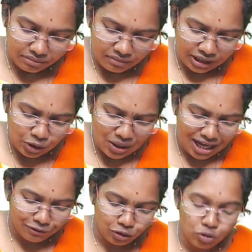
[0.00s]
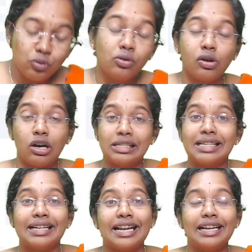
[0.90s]
you have to
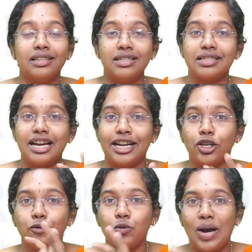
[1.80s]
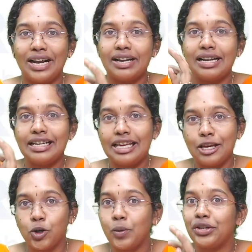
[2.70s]
concentrate this kind of quadratic
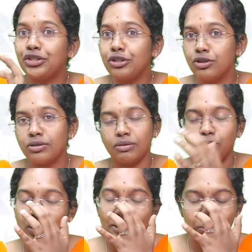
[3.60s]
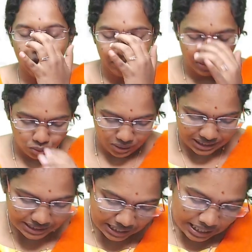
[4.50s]
equations word problems, which
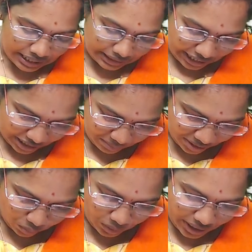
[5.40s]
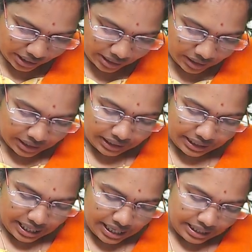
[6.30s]
is time and work.
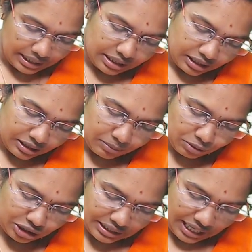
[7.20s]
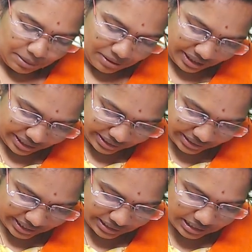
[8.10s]
Then comes time and
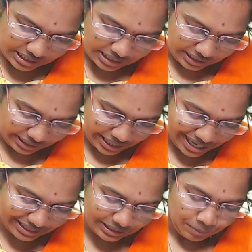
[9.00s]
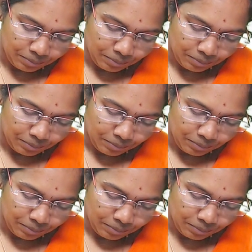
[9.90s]
distance. Yes,